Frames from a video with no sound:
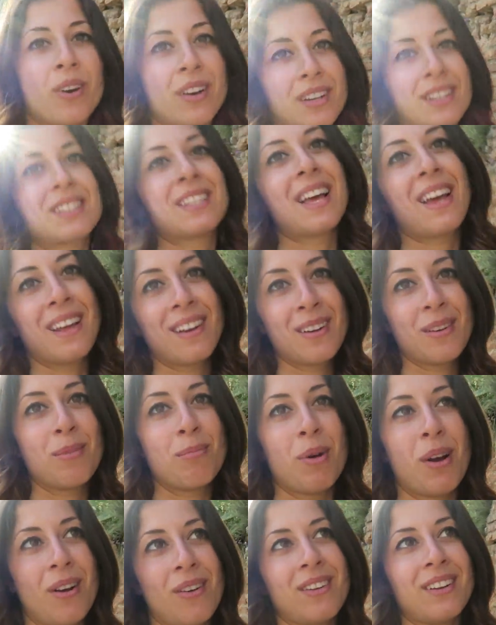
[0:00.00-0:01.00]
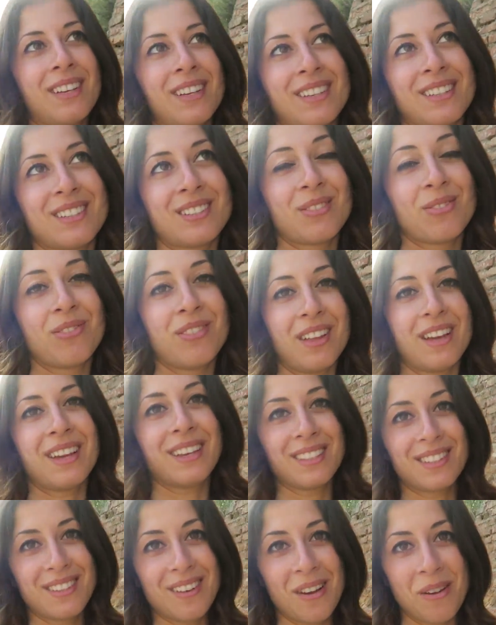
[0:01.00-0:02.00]
we're excited about is
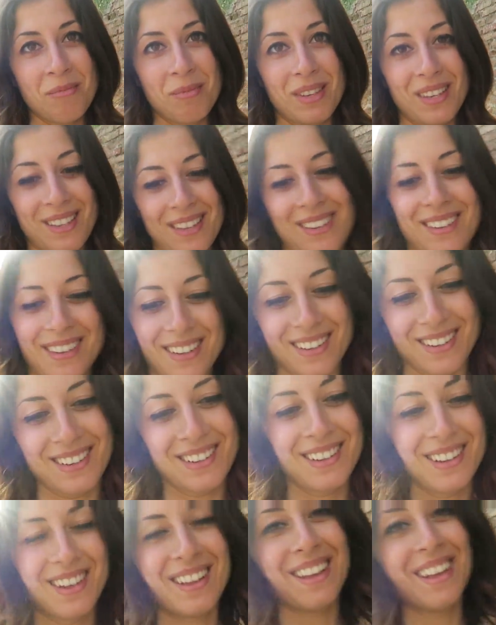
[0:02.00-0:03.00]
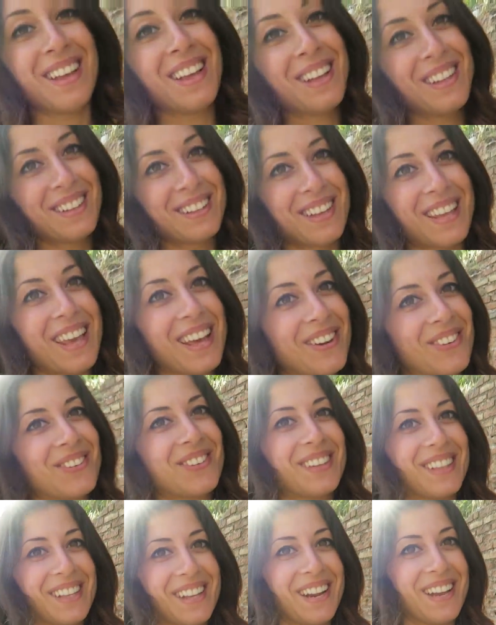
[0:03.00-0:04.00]
flying Tommy here to get a
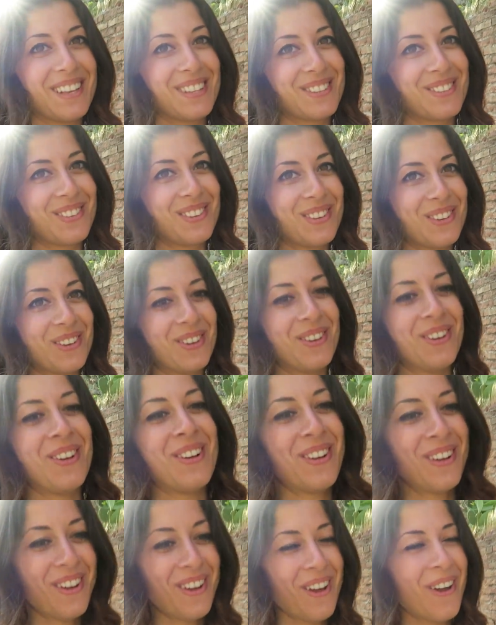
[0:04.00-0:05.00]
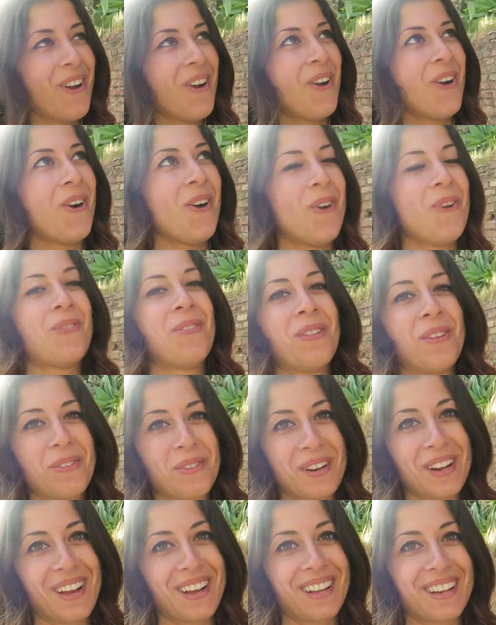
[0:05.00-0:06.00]
really nice view. Hopefully
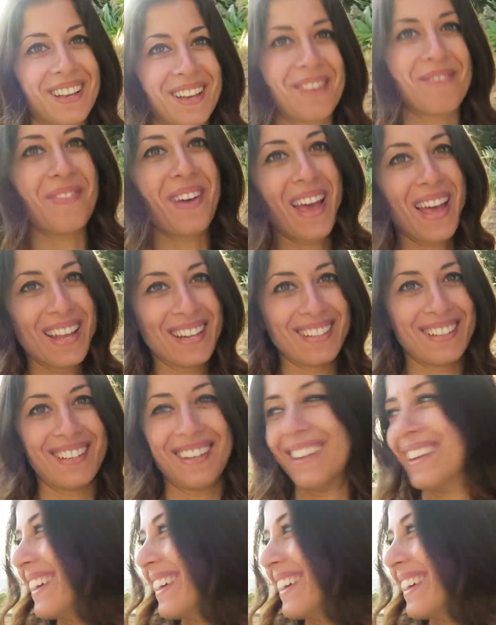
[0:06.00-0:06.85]
we're not gonna get banned.